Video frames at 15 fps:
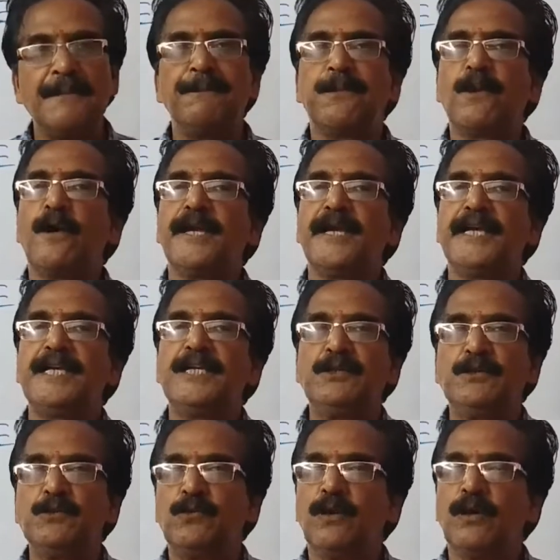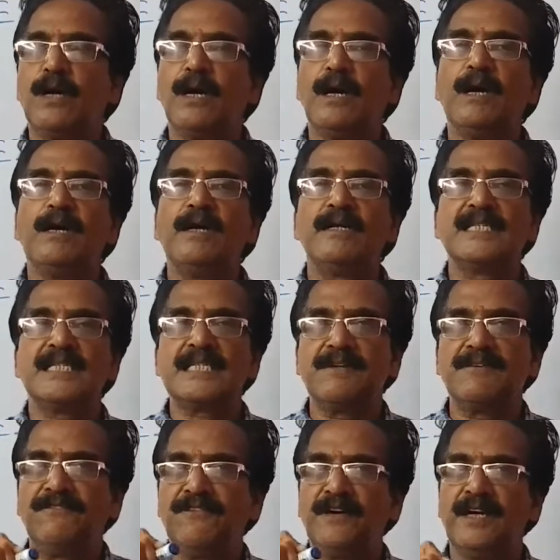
employer to ask